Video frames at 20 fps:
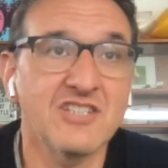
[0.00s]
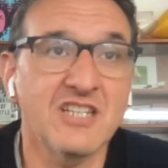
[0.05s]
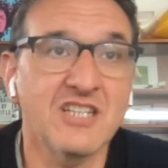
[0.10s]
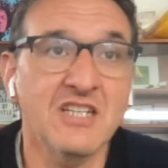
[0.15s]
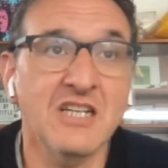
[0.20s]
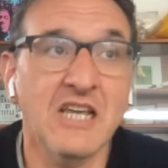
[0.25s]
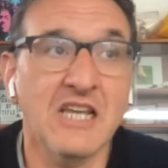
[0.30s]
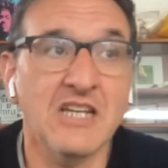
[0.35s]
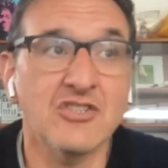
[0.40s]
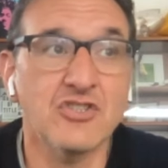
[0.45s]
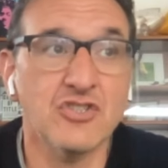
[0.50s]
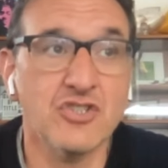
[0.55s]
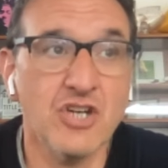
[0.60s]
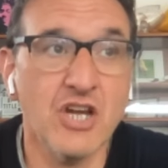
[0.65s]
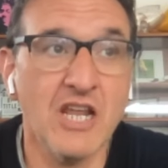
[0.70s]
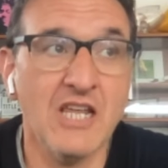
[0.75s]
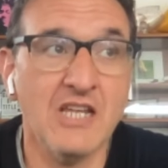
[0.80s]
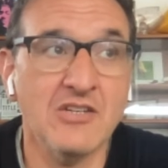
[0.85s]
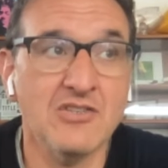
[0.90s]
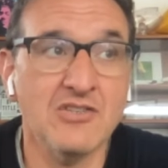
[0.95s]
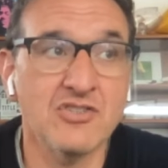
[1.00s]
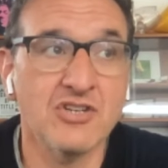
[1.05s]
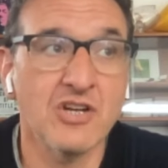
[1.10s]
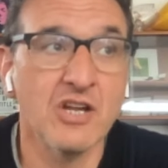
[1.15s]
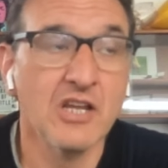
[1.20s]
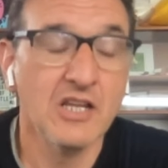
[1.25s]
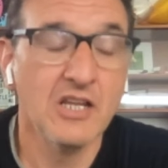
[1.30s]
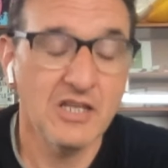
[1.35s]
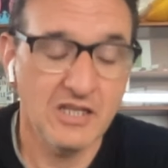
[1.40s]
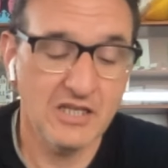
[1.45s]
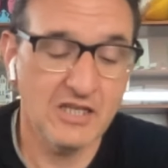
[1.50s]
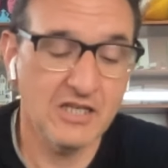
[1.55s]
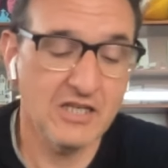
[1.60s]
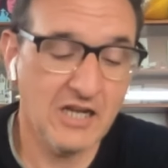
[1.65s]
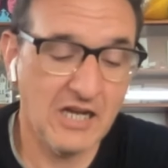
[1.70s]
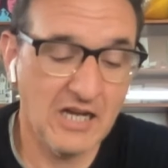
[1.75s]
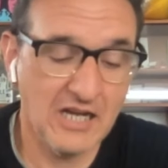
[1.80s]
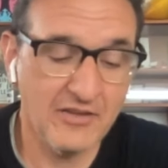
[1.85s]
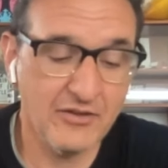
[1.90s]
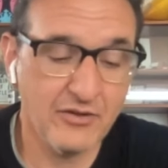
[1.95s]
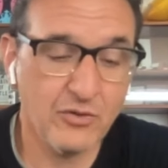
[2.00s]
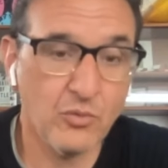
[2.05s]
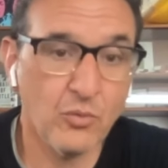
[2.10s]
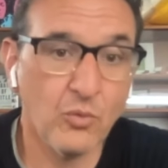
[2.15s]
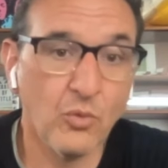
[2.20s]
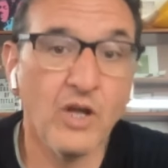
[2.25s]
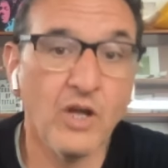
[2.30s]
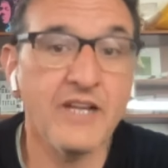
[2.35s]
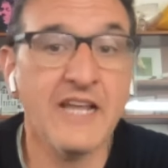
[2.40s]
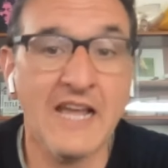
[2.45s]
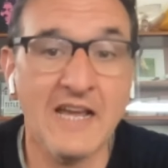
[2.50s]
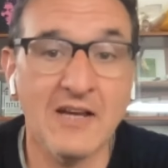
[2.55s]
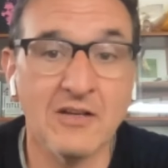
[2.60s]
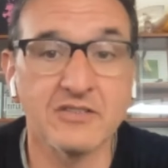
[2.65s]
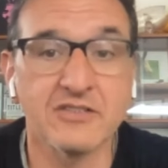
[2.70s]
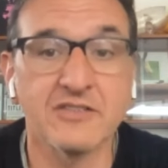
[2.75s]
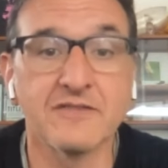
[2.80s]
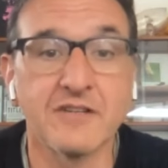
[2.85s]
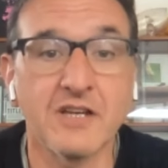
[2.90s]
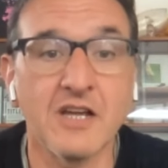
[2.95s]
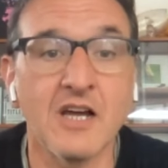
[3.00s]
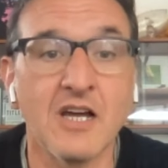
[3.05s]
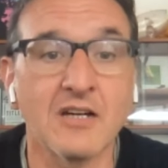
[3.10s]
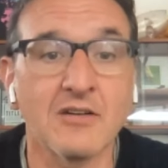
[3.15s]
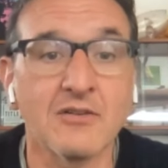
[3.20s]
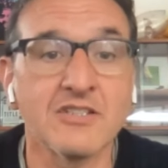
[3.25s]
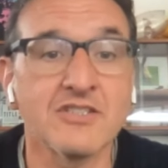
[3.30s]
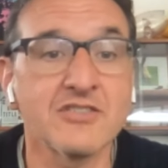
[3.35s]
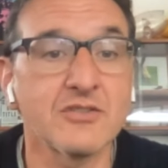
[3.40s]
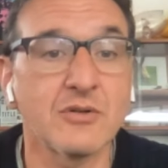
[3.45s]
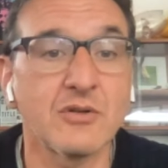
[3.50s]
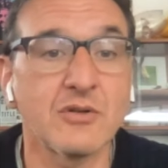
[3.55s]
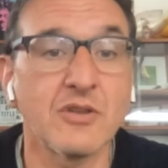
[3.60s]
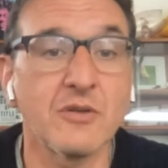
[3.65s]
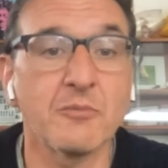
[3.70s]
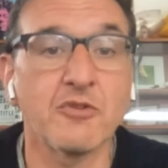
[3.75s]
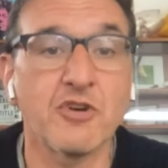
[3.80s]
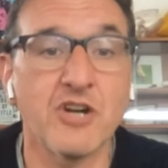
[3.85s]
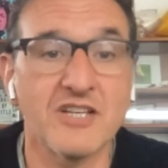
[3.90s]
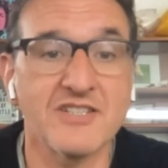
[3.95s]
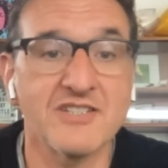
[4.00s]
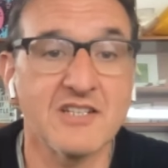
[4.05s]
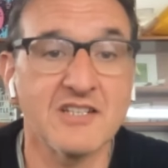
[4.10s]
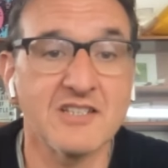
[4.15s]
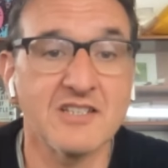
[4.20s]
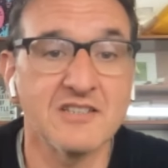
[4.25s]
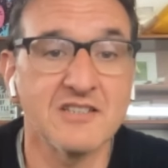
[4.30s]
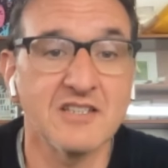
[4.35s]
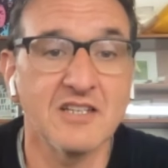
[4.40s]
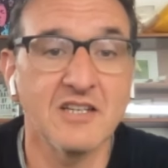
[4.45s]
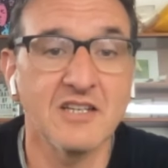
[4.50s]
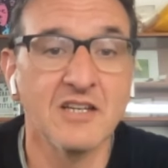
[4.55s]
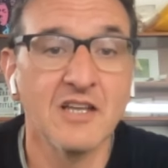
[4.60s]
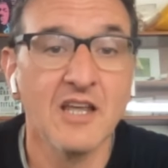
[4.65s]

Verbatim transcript: seen a change in either one House of Congress or the presidency.